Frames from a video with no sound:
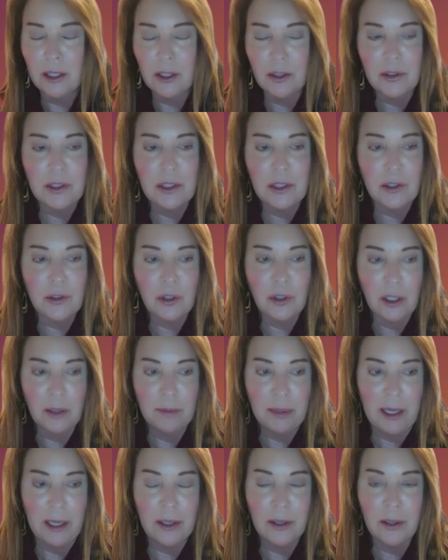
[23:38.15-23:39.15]
sister
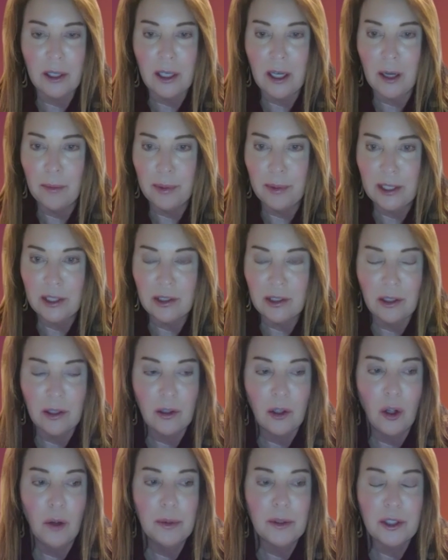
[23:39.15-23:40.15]
competitor companies in the
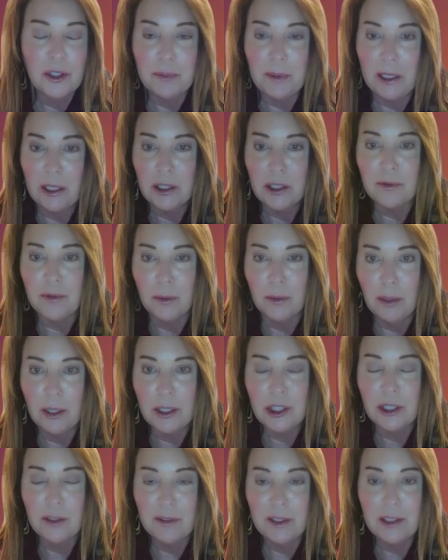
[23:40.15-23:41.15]
global space for
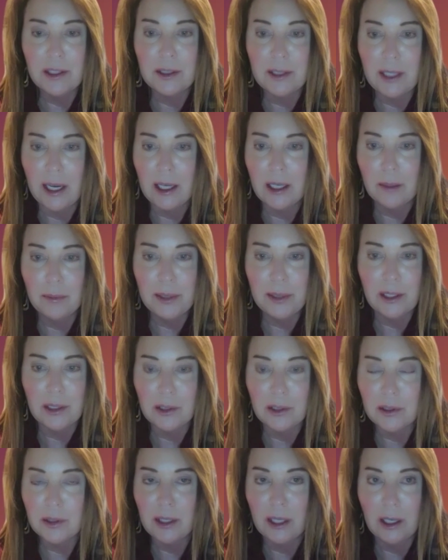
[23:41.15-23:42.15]
much of this data
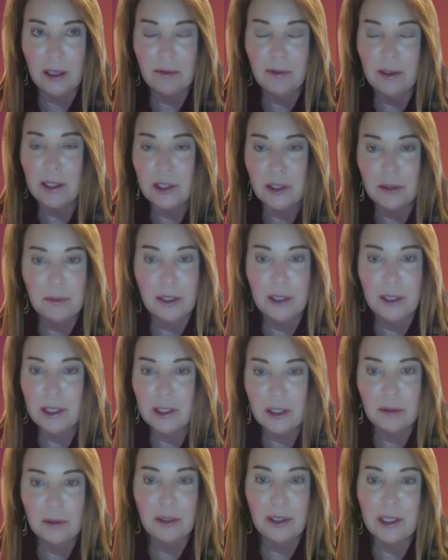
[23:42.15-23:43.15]
because they invest
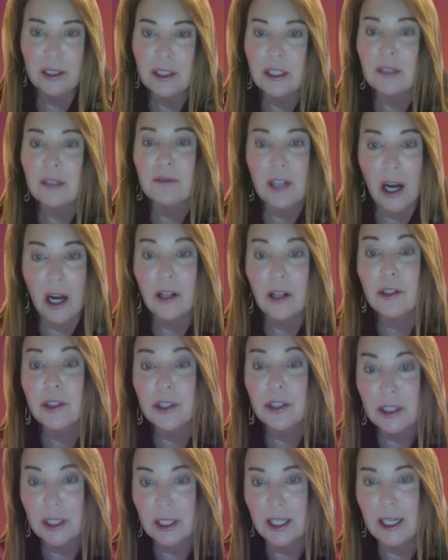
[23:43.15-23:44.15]
millions and millions of
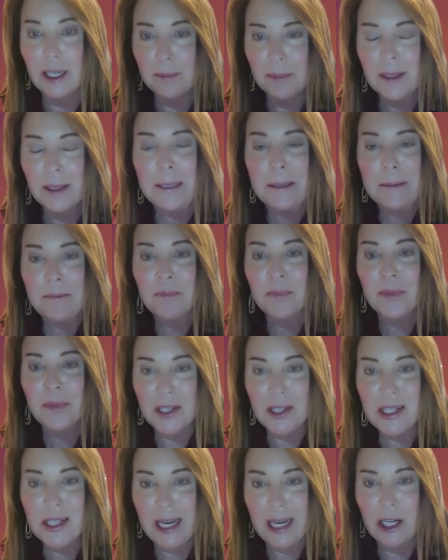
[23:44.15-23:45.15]
dollars to keep
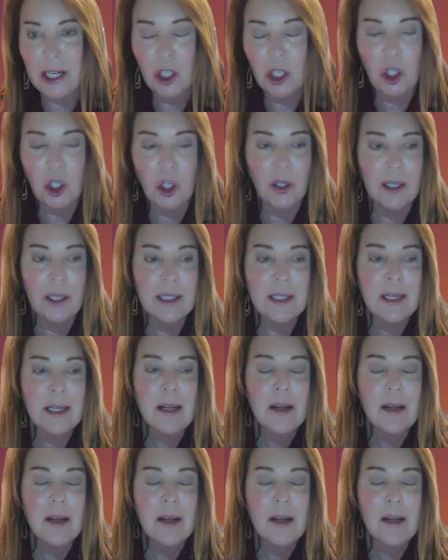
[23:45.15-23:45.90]
this data current.